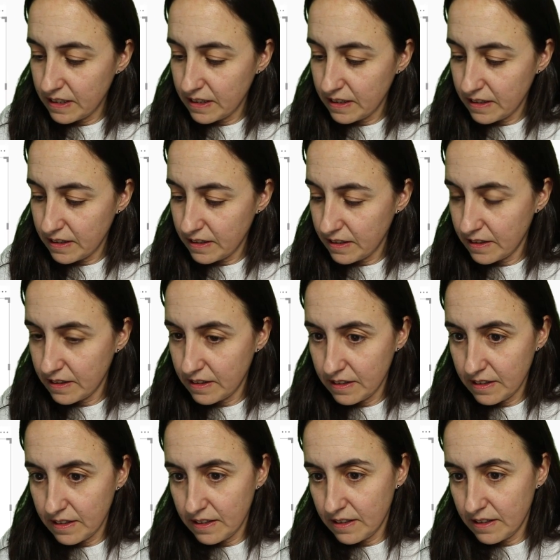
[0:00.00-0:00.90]

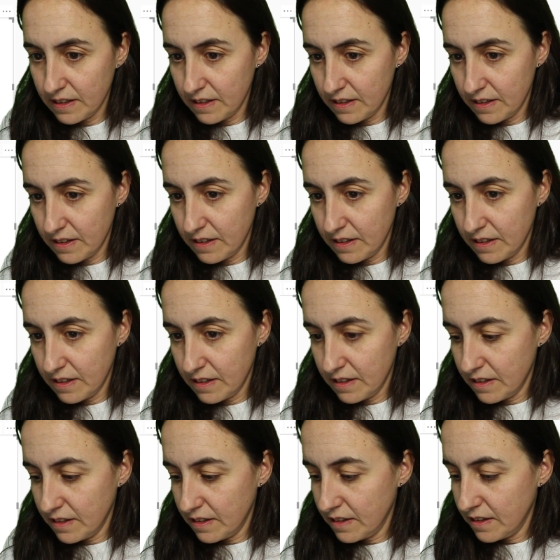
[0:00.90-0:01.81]

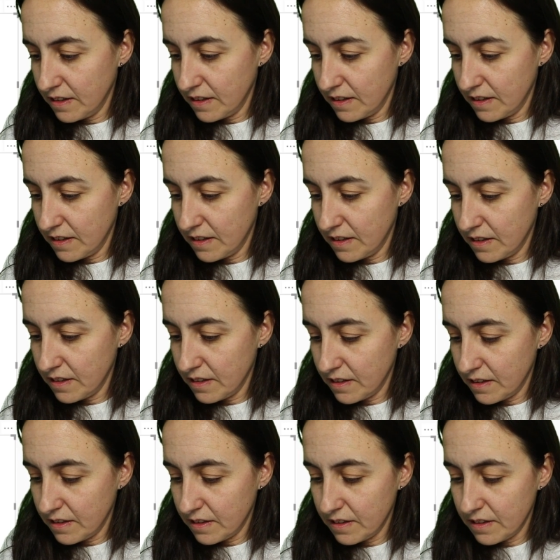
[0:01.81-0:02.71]

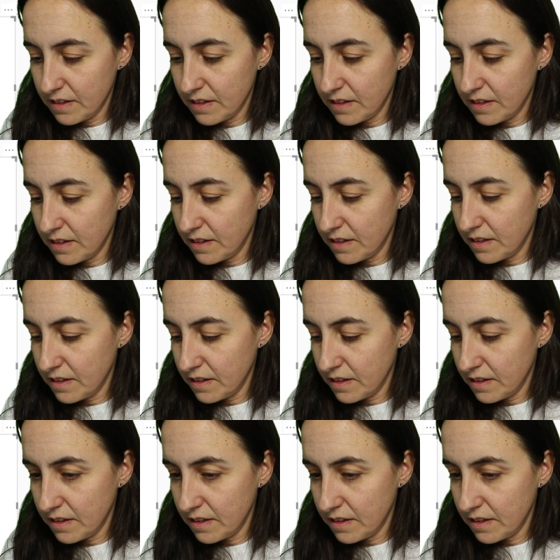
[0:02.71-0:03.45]
(no one is talking)